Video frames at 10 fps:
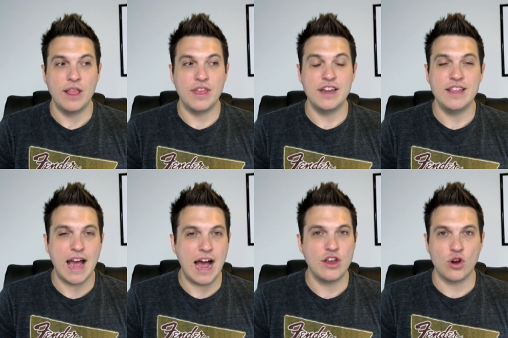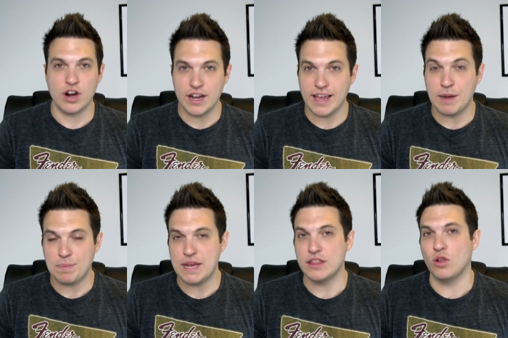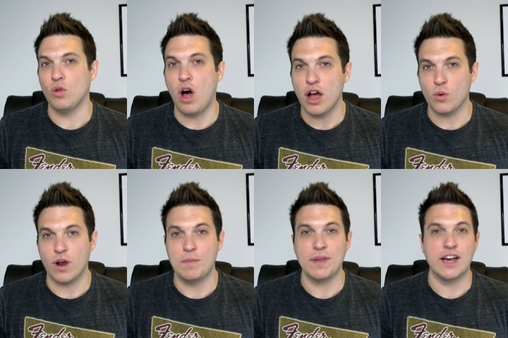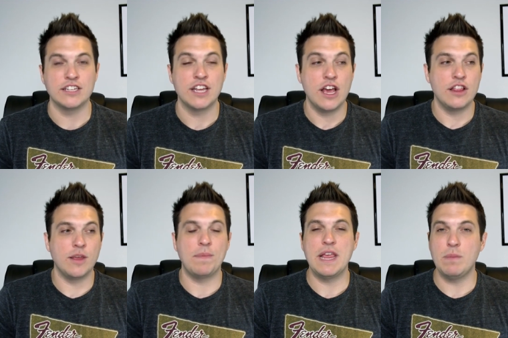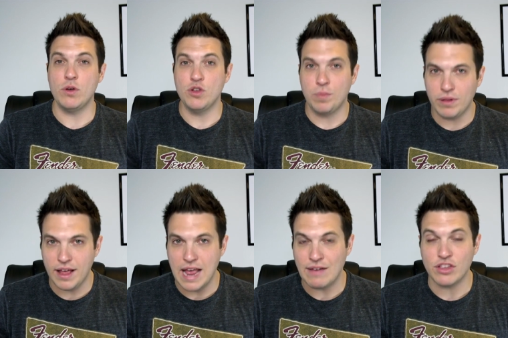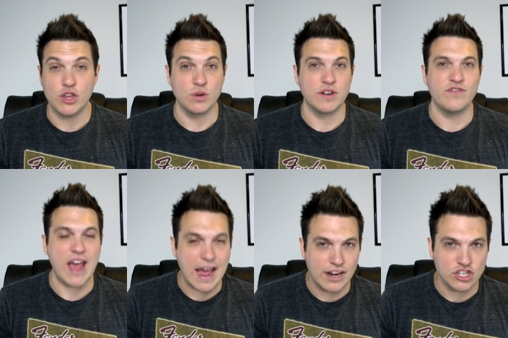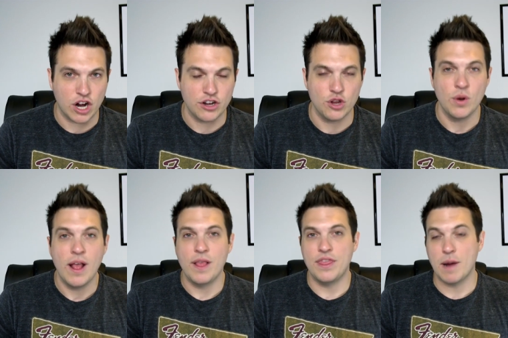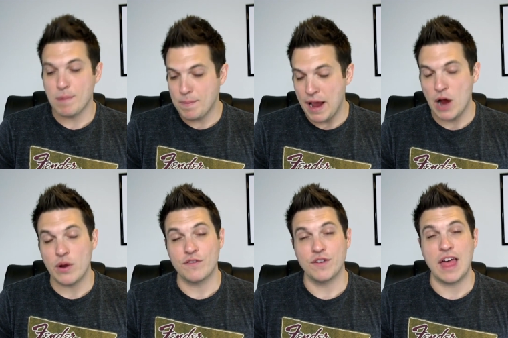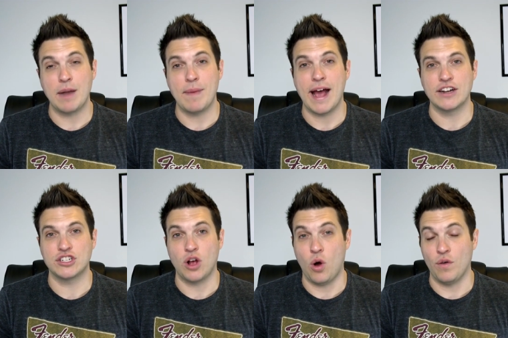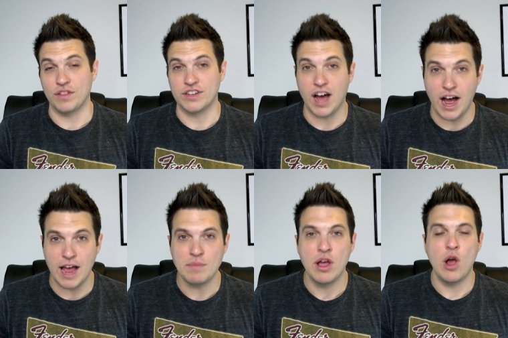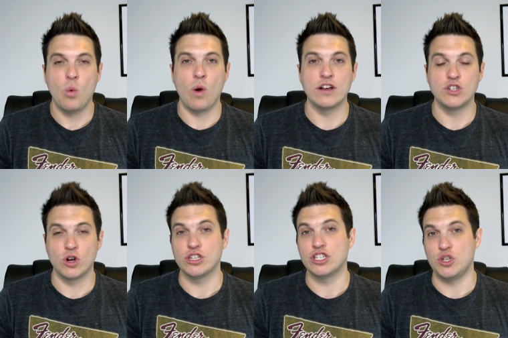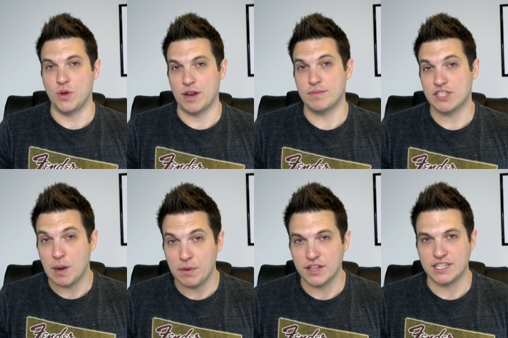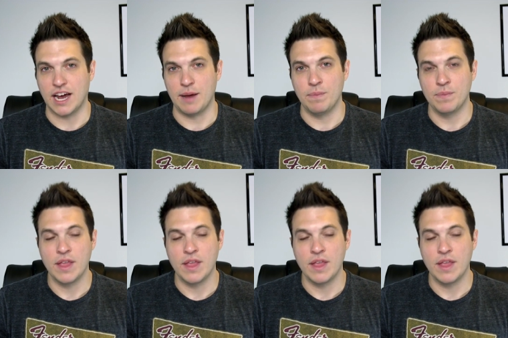then yeah, you're going to get beat in the long run because the people you play have a huge advantage on you. They're preparing for that match all the time, whereas you're just doing it some of the time.